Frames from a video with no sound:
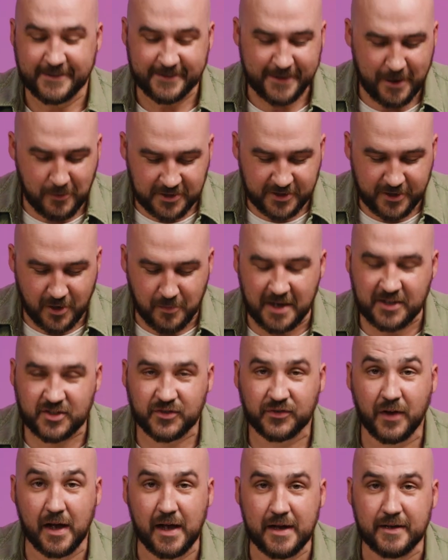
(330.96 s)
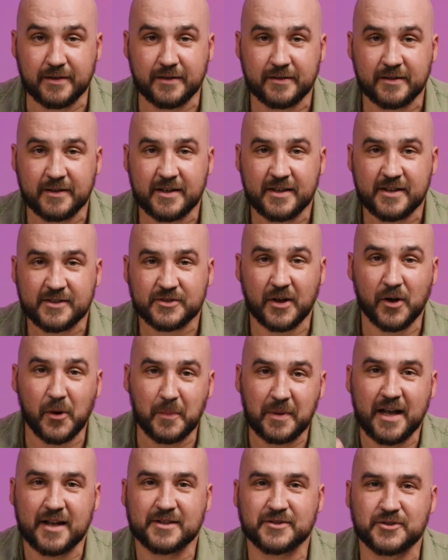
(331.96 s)
That was so much fun. So I
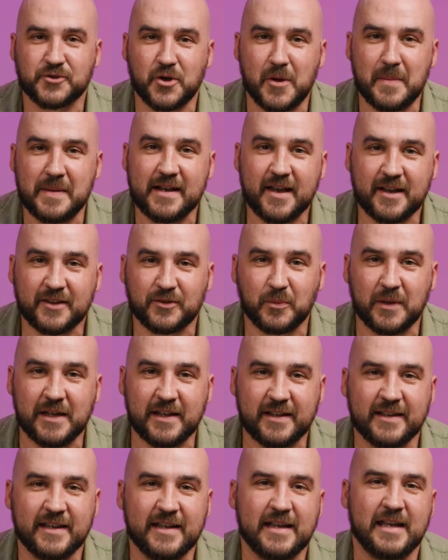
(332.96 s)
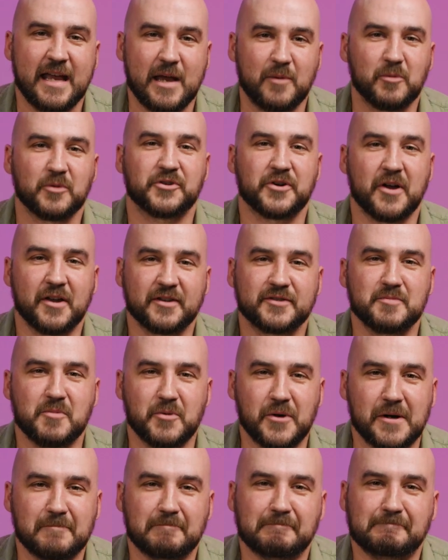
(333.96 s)
hope you guys will join me next week and we'll draw some
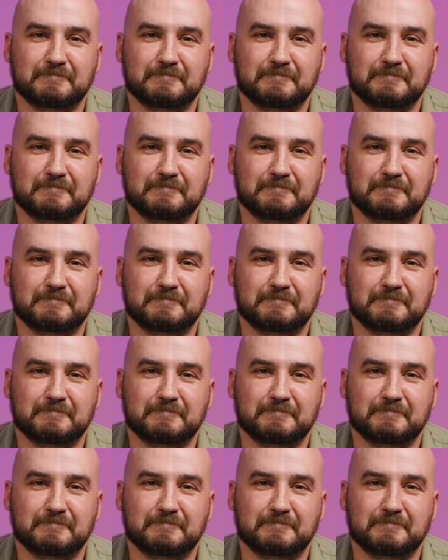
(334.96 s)
more.